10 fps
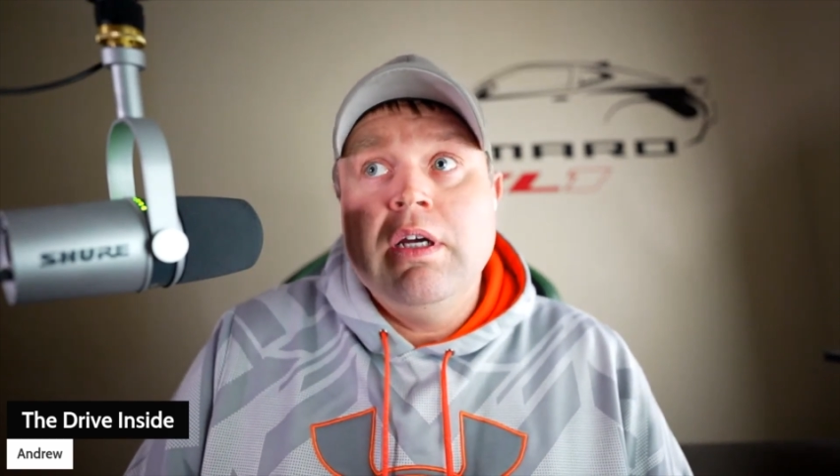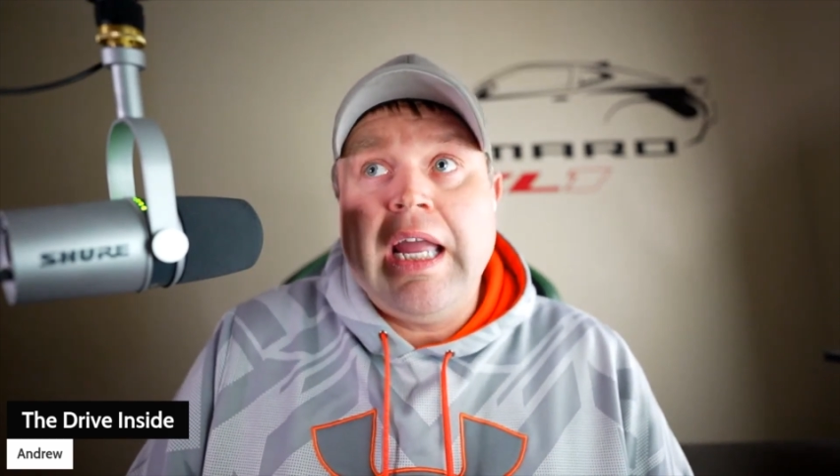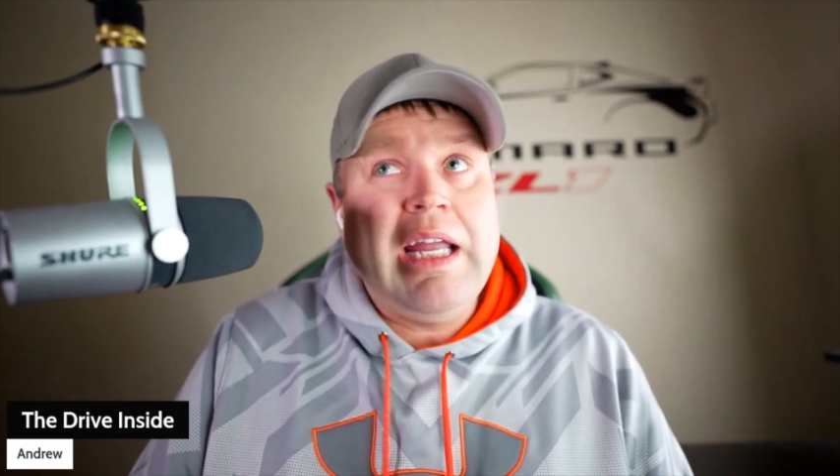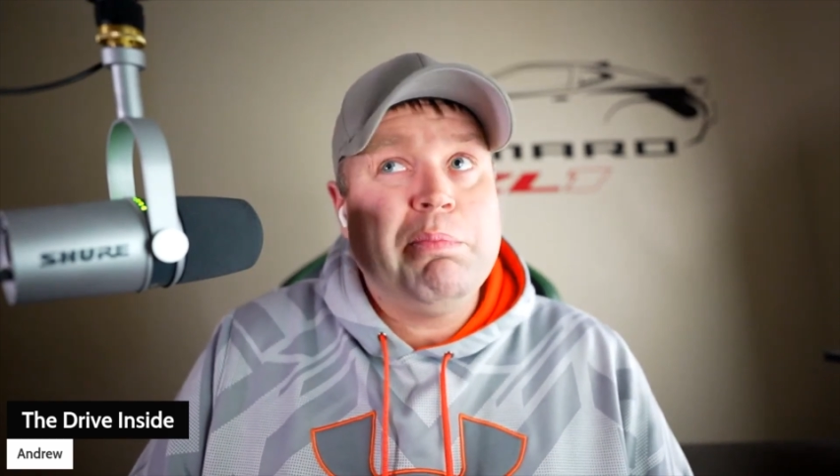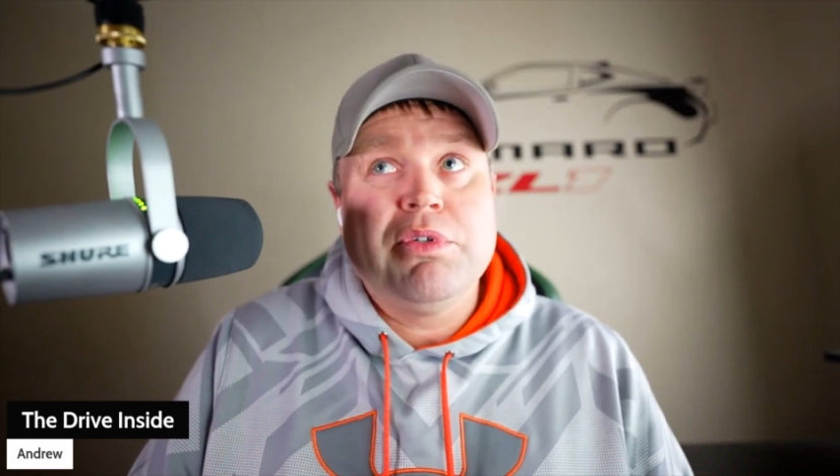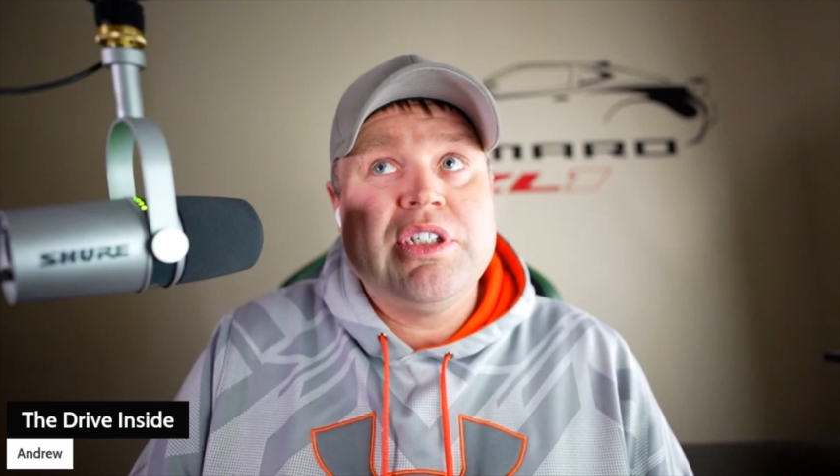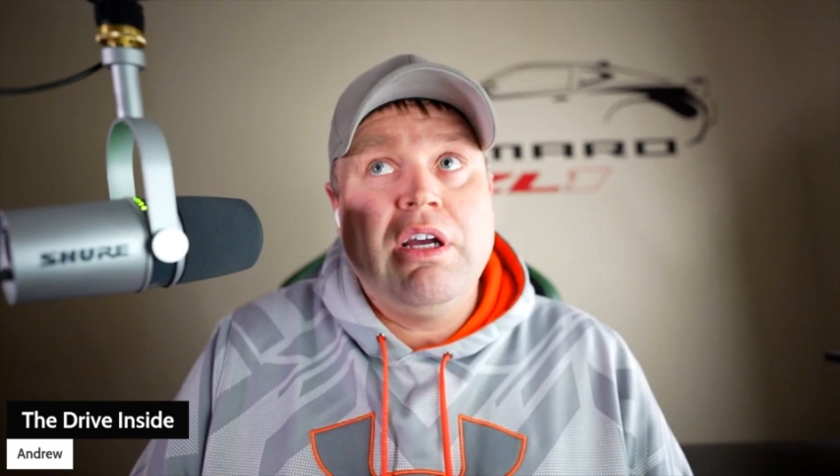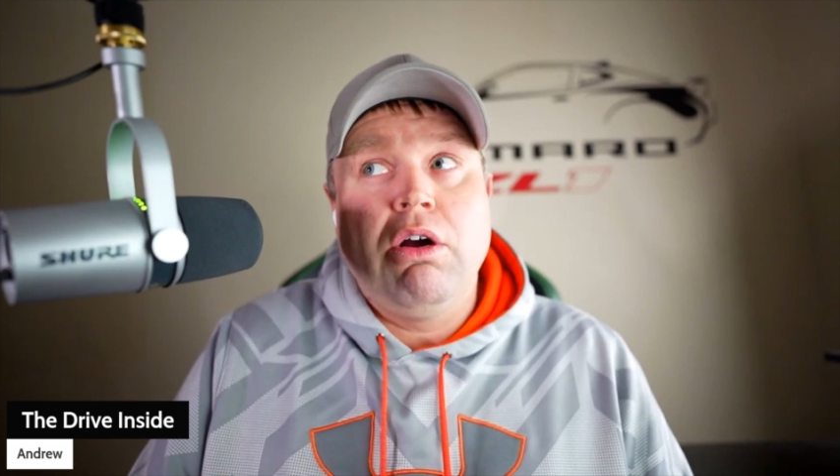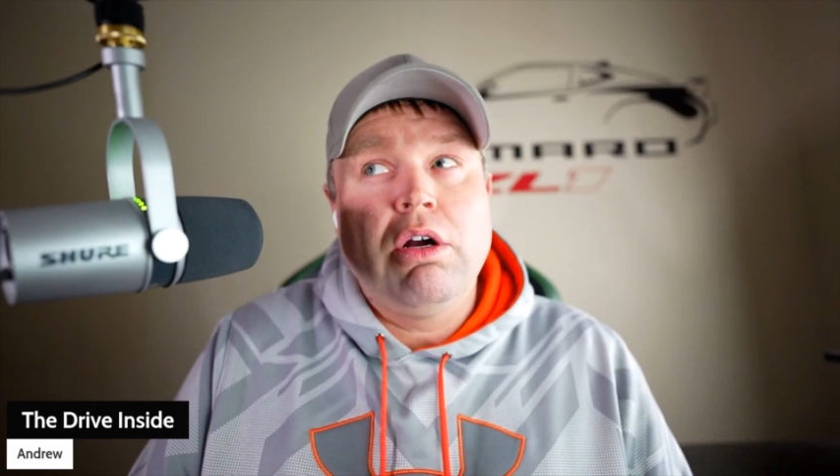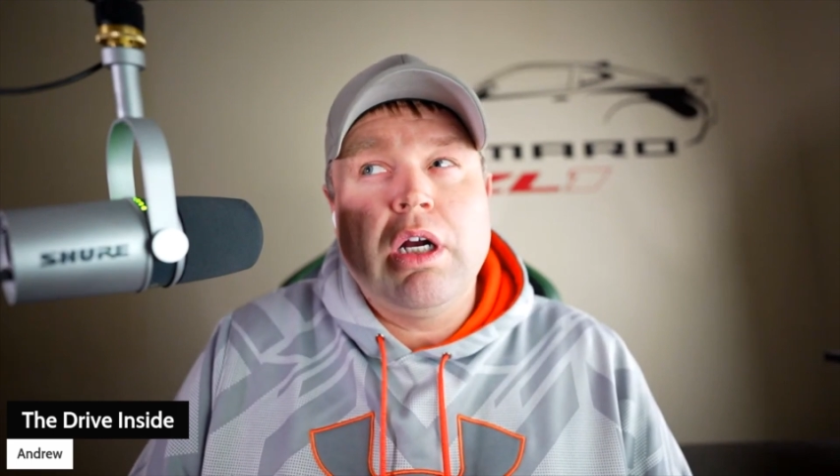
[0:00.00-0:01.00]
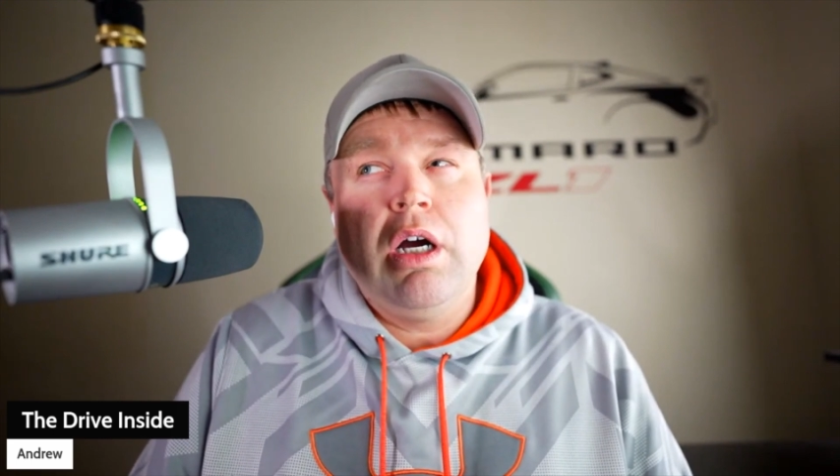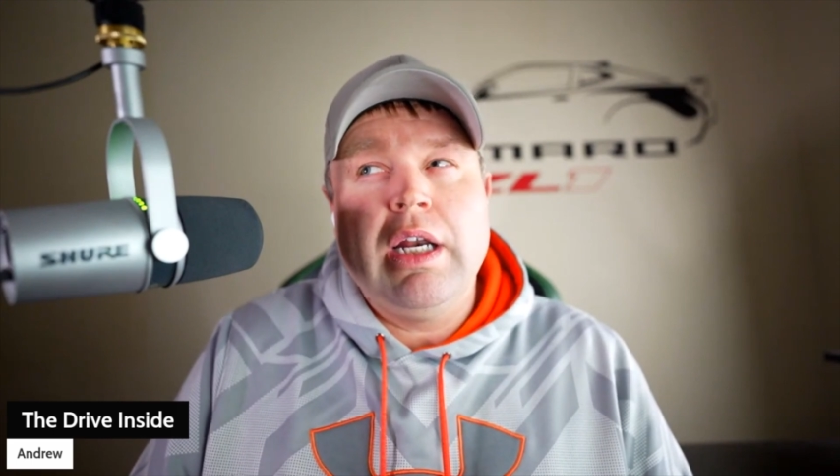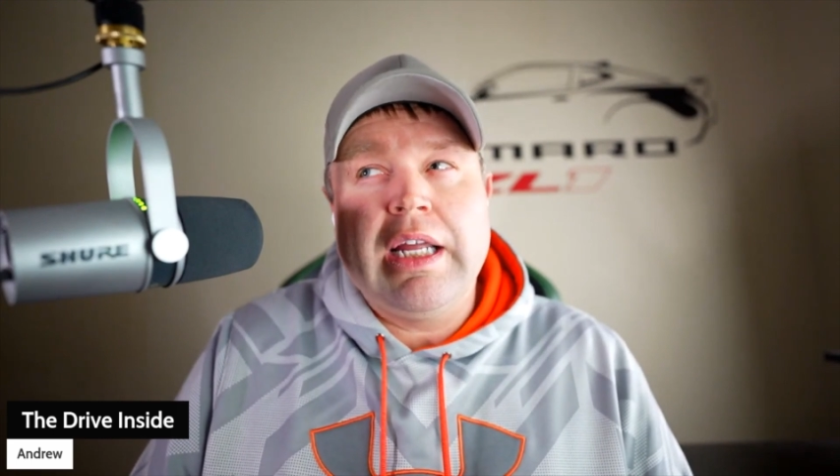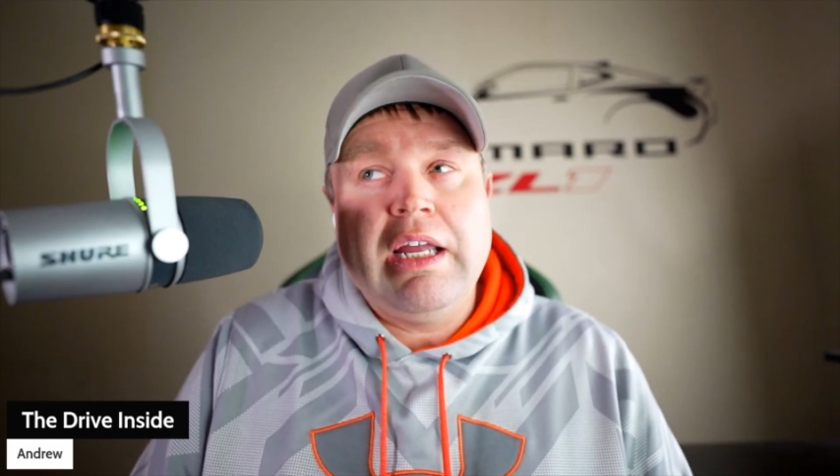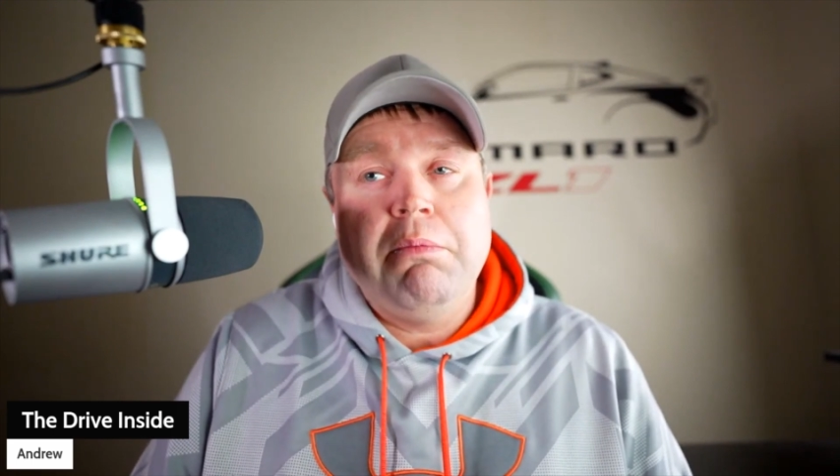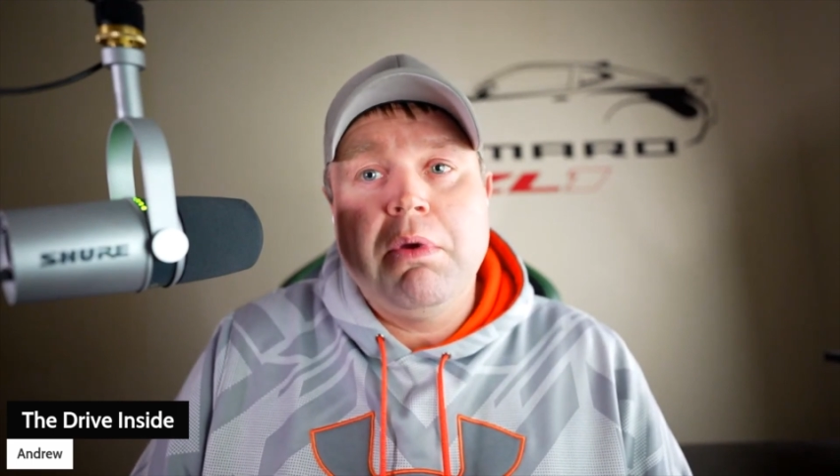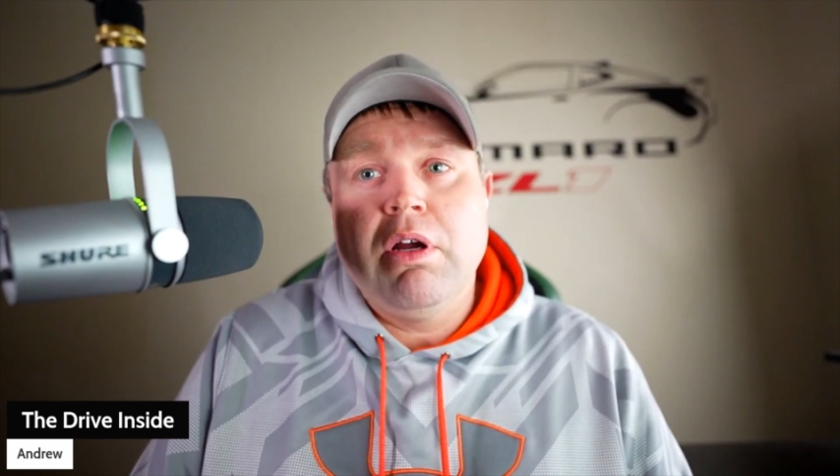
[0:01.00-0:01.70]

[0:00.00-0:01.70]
8% argon, I can't remember,